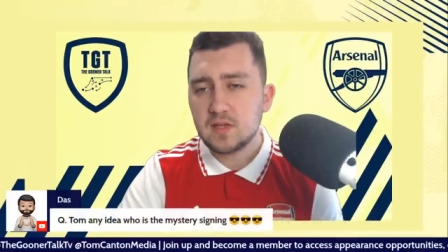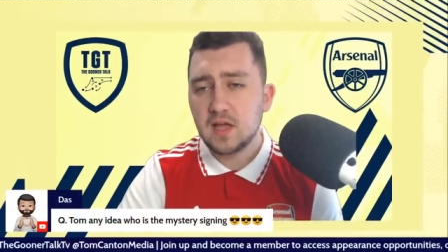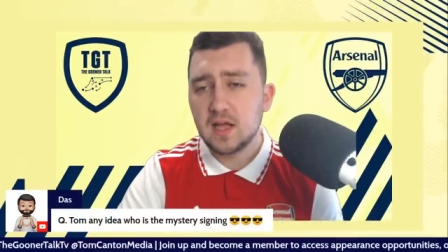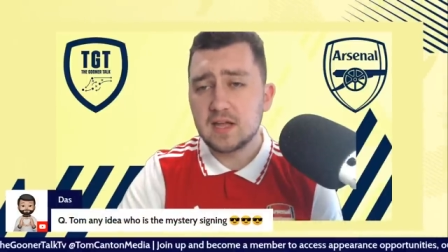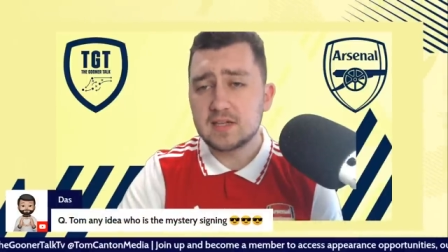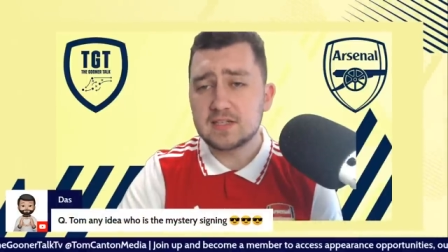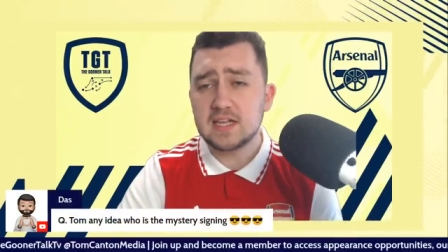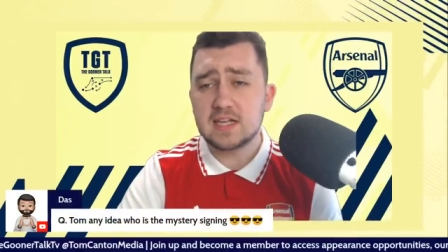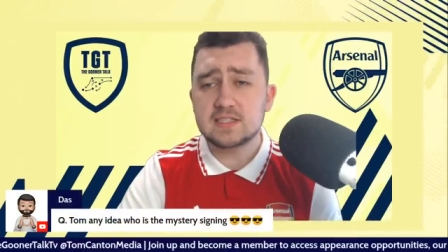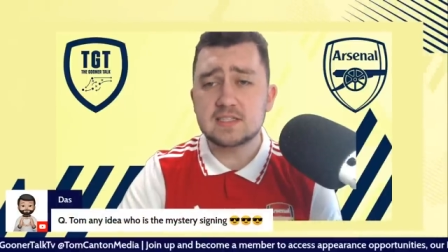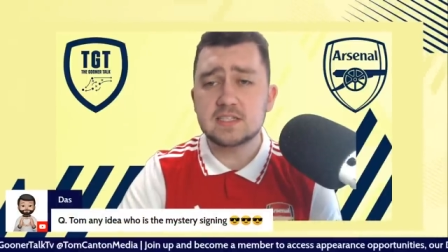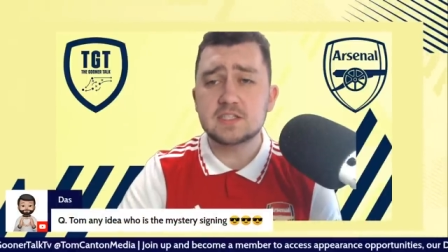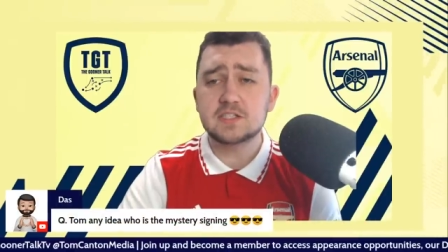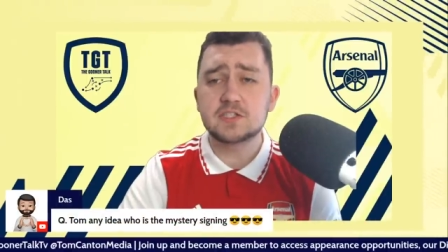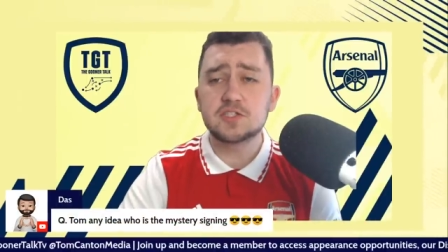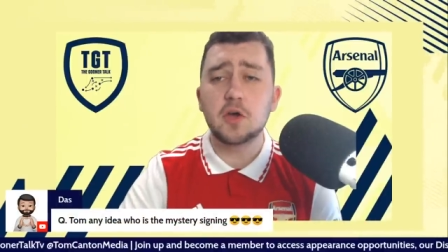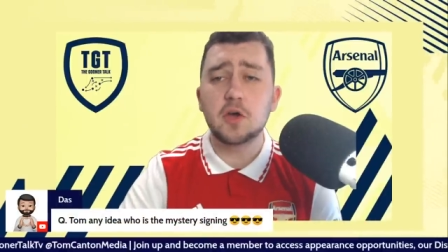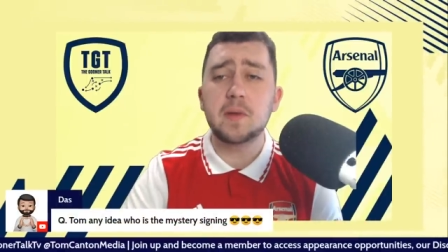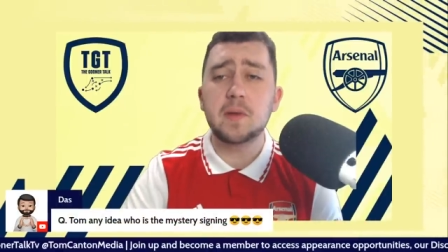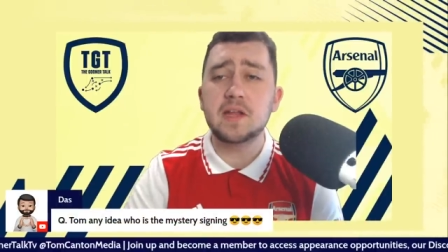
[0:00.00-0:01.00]
Uh, says,
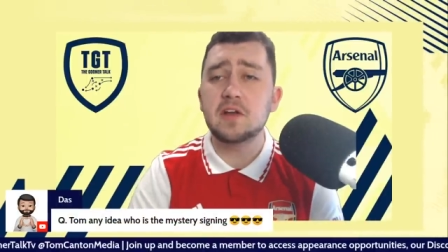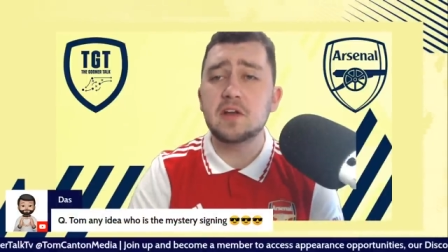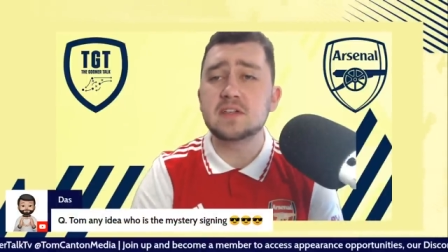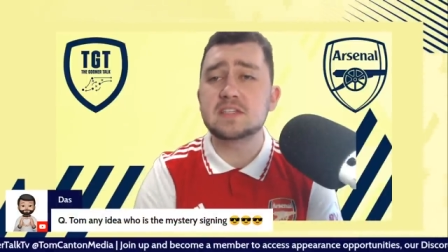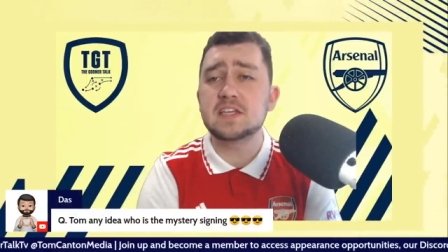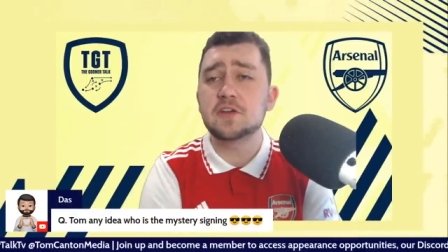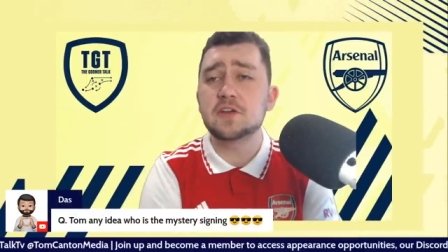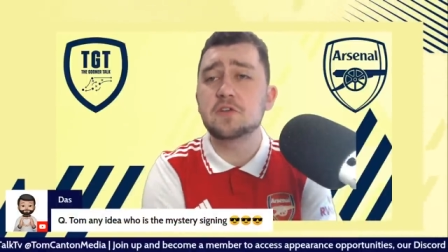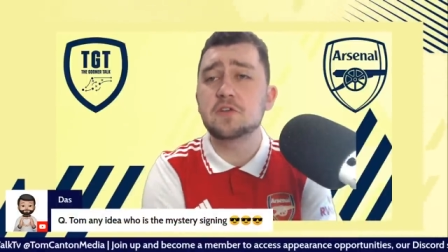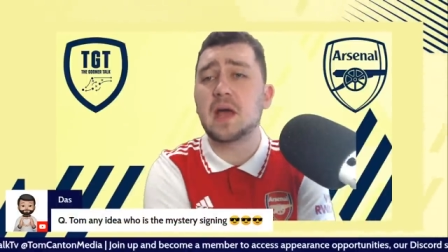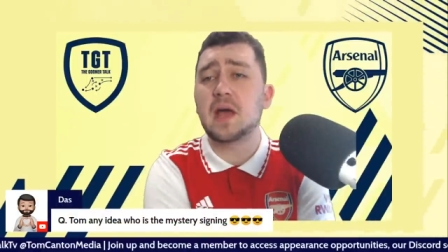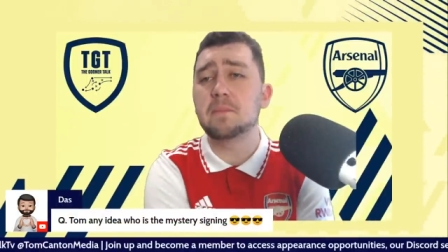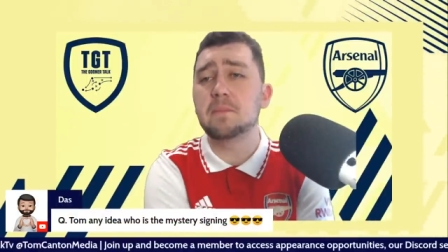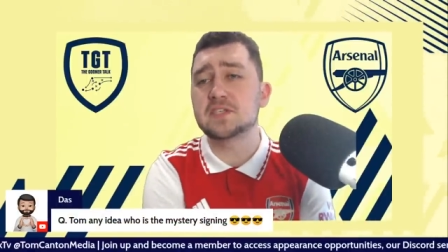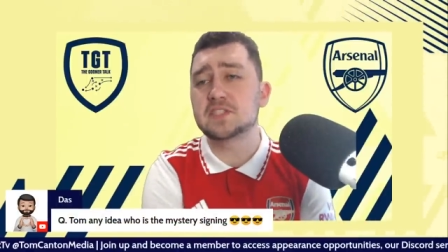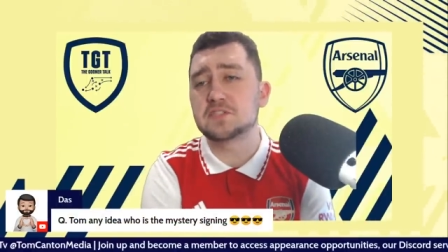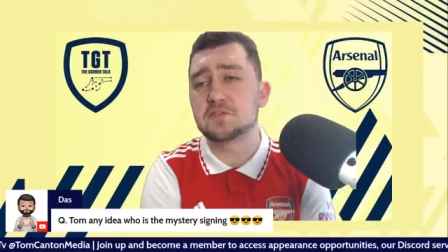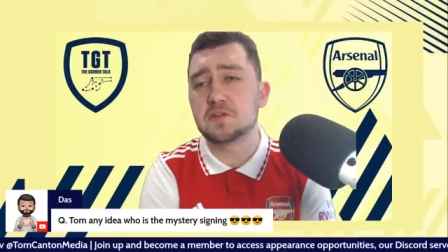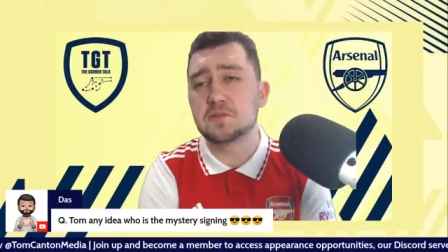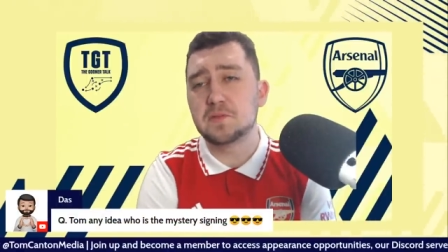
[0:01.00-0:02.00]
Tom, any idea who that
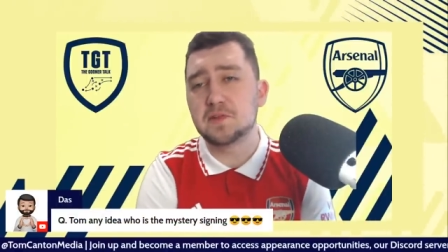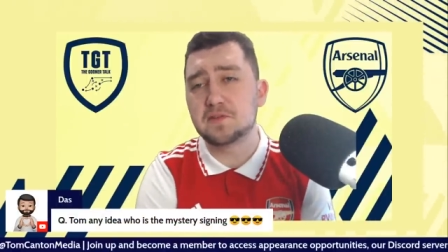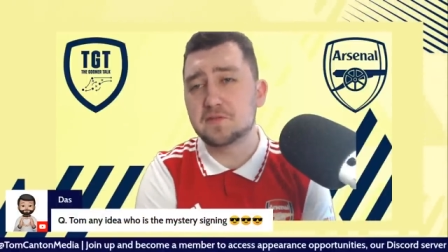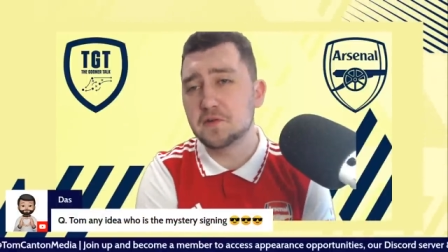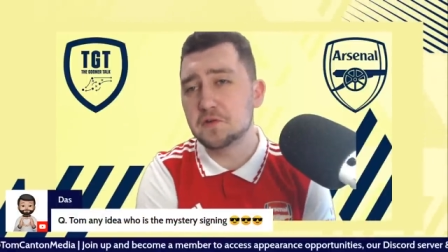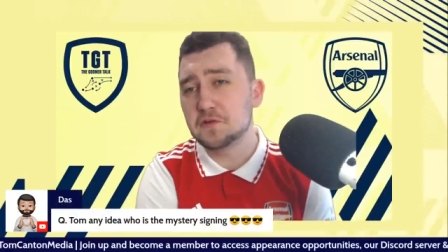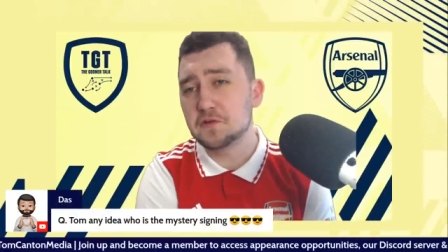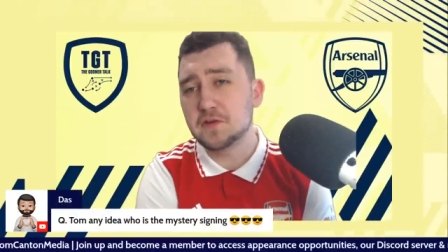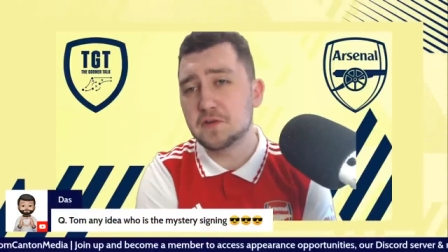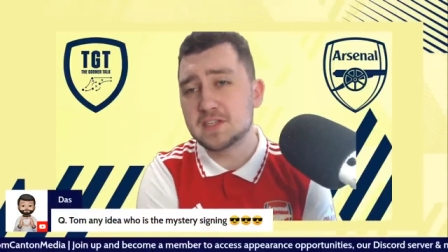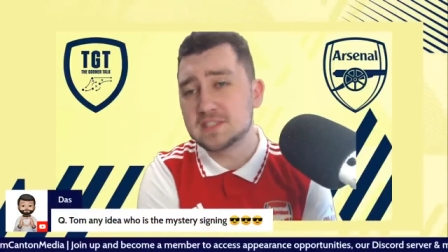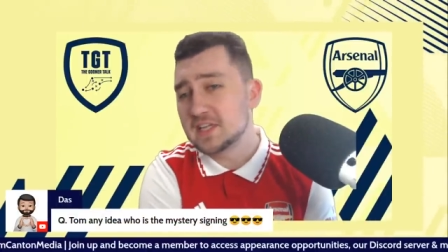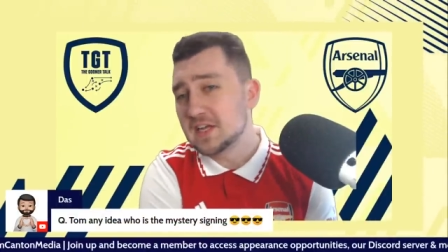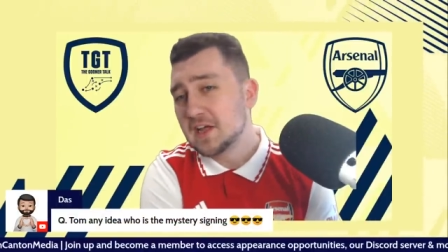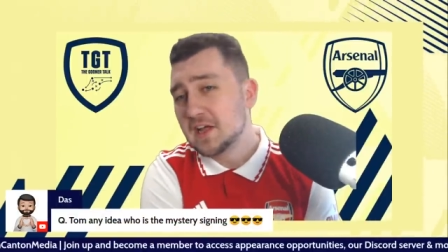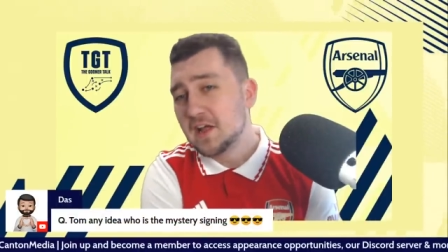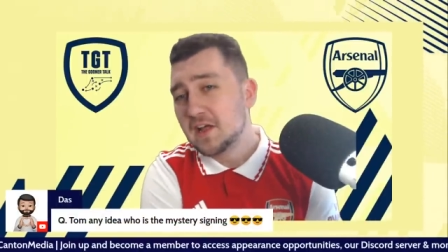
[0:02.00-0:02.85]
mystery midfielder is?